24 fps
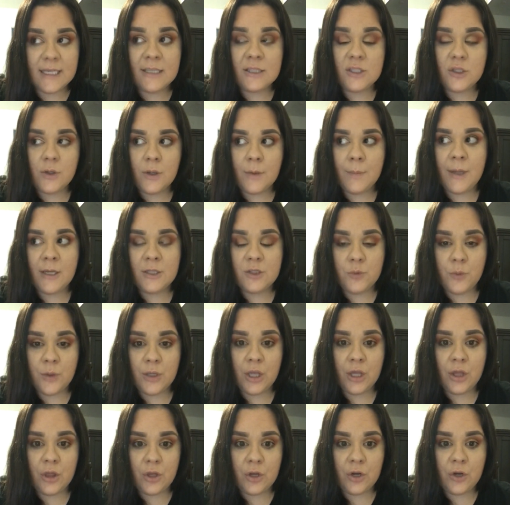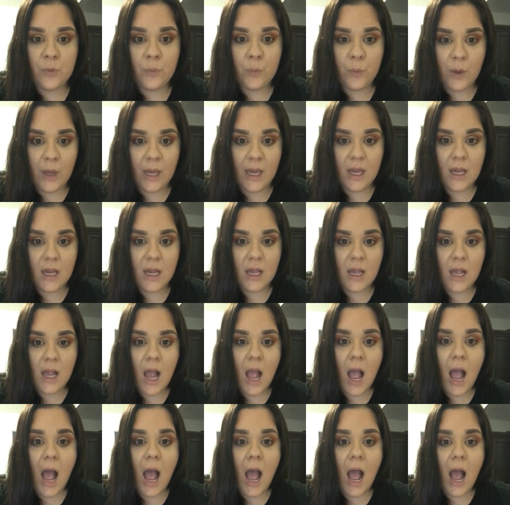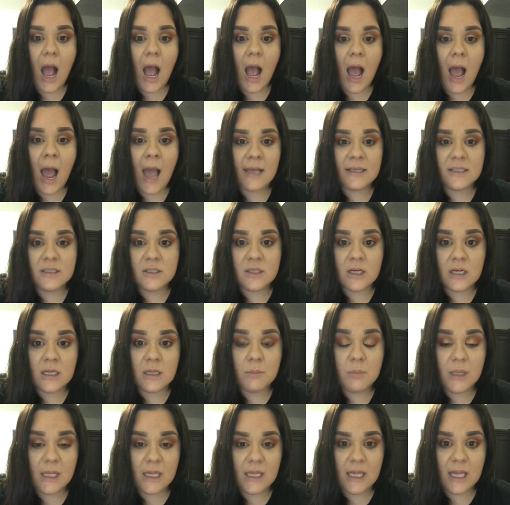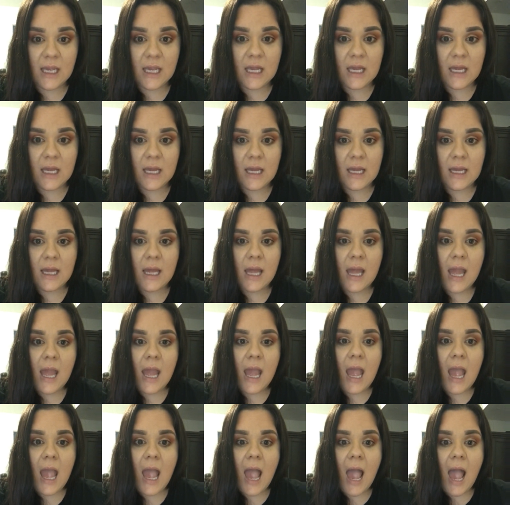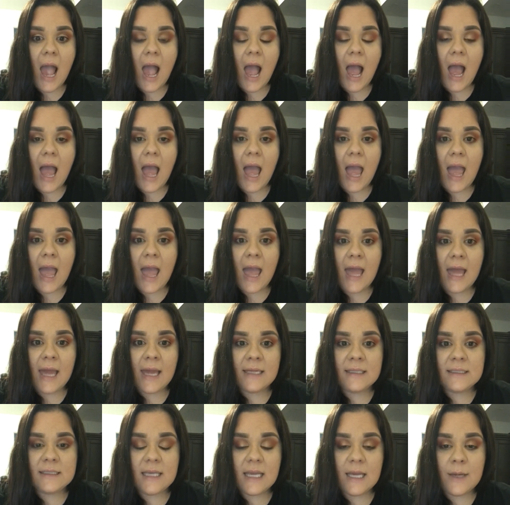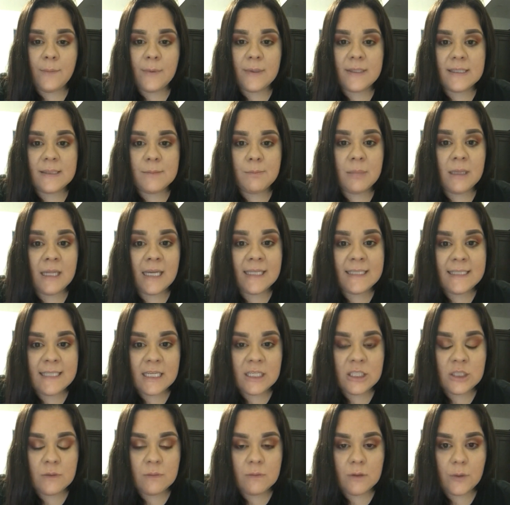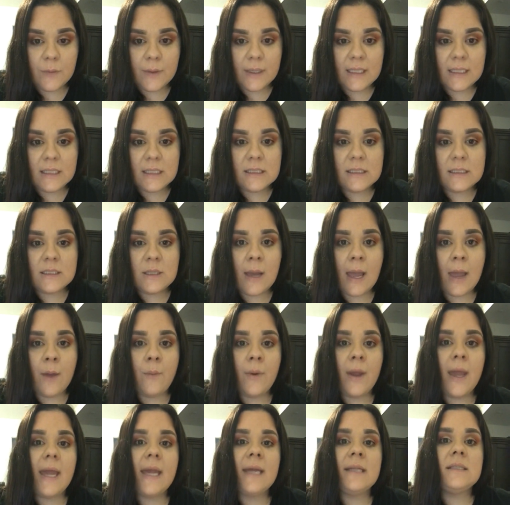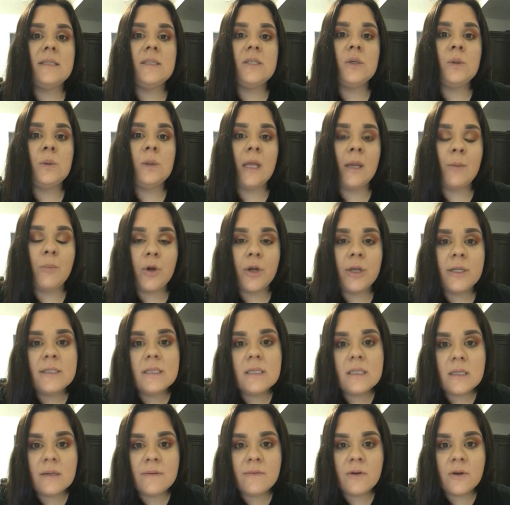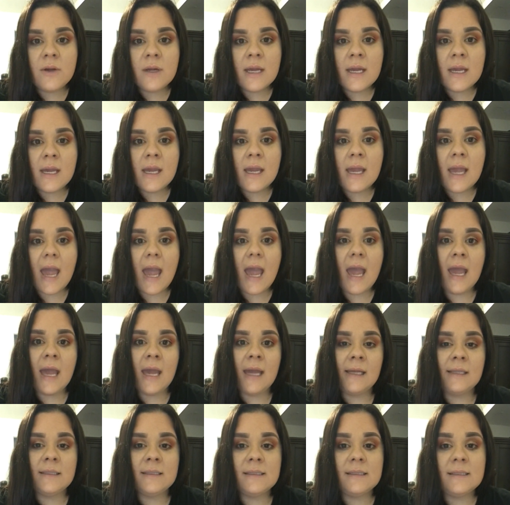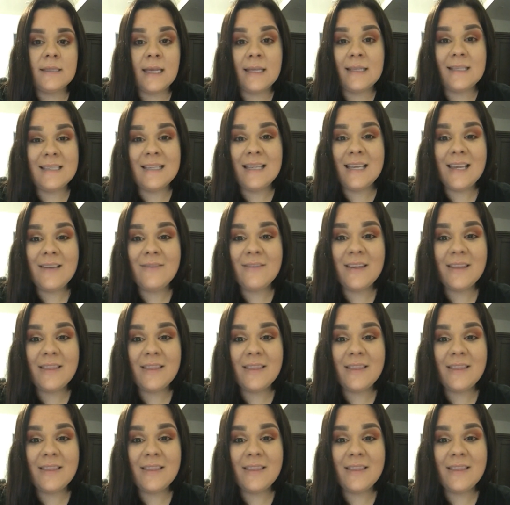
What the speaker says: I was entering my 23rd week, I started bleeding, and it was blood tinge fluid. So I went into labor and delivery, and they